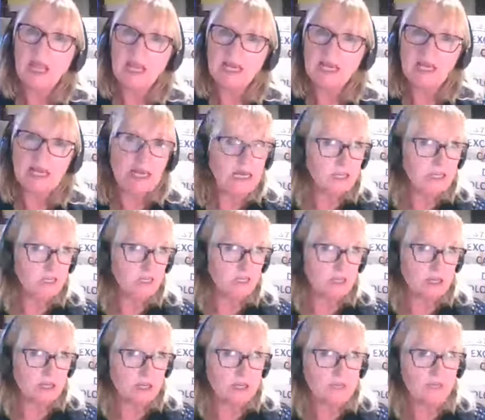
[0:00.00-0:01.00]
In
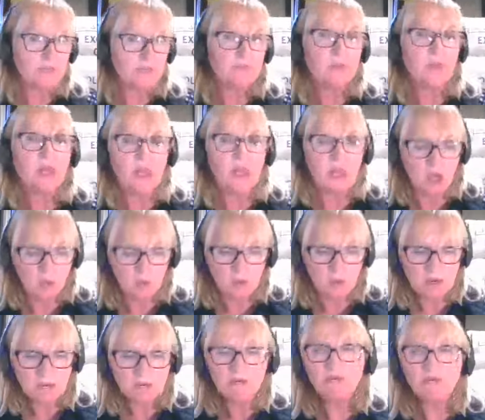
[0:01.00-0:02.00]
history,
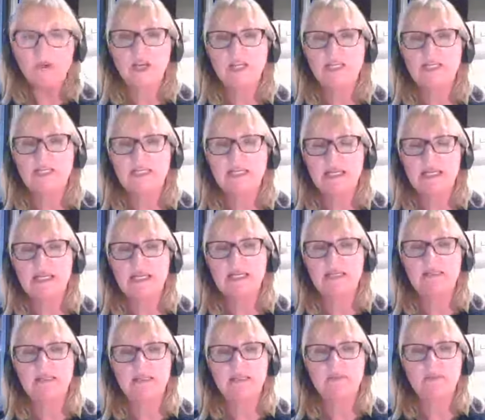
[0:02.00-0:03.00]
we refer to
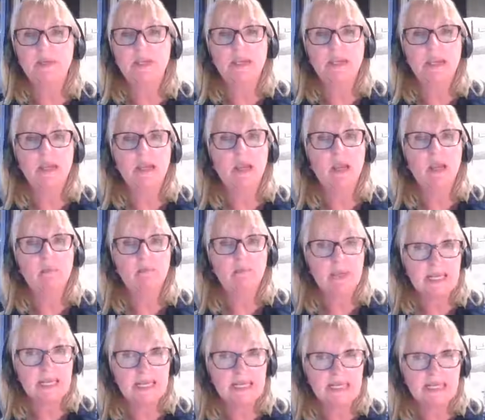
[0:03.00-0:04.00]
years as being
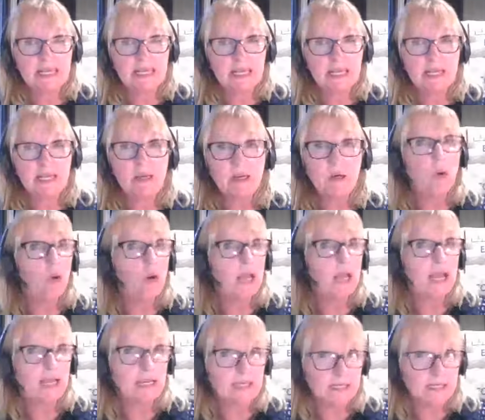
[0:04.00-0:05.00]
BC or
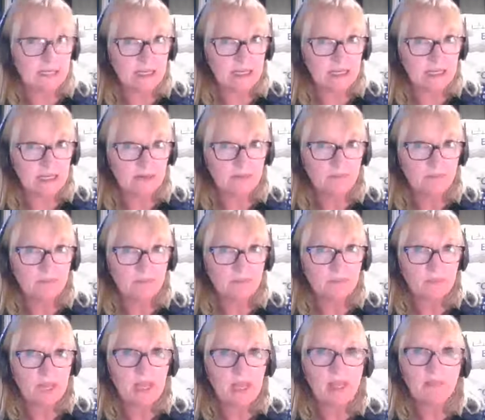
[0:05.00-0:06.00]
AD.
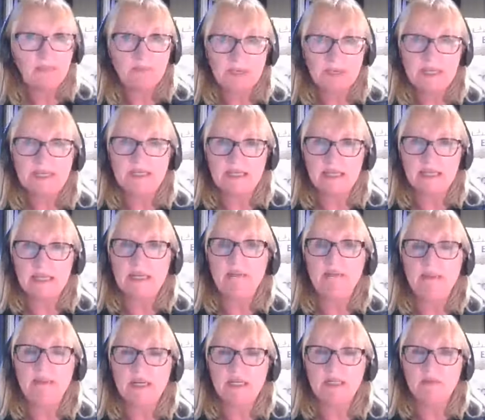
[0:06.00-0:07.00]
BC
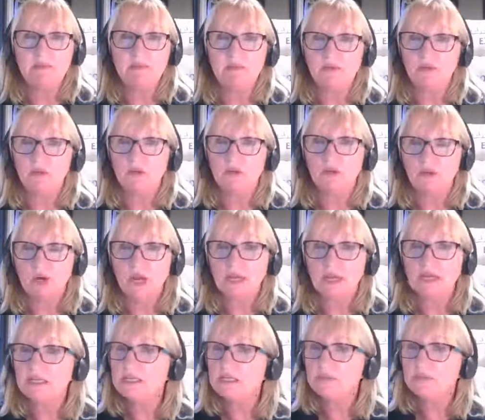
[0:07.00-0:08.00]
means before
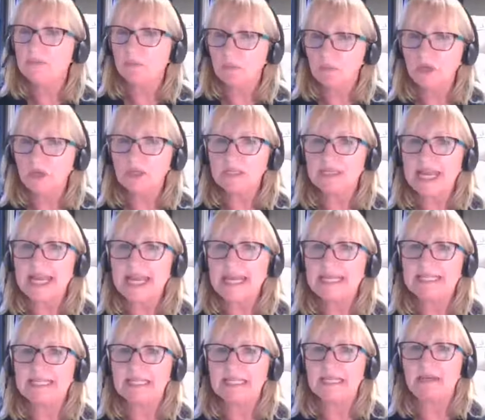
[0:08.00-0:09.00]
Christ, but what does
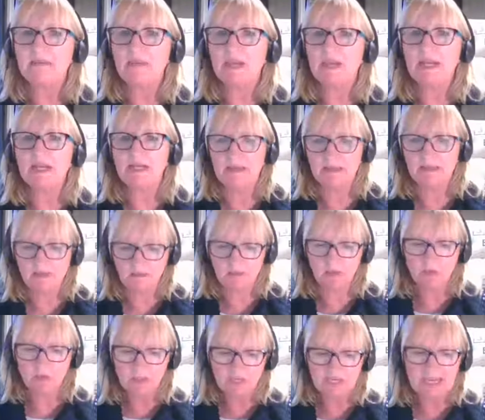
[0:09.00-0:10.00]
AD mean?
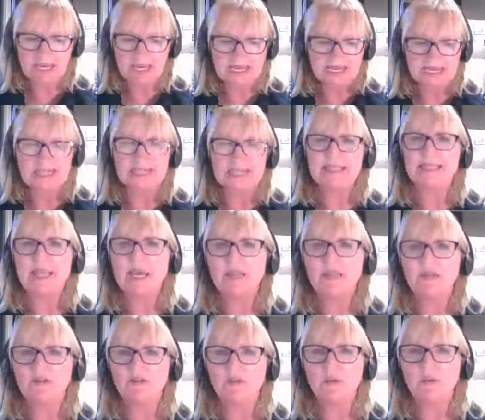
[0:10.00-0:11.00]
What does AD
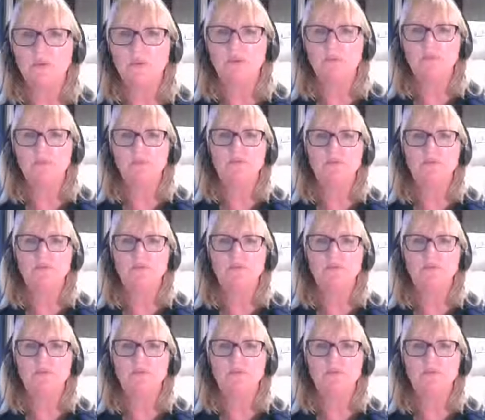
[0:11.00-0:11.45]
stand for?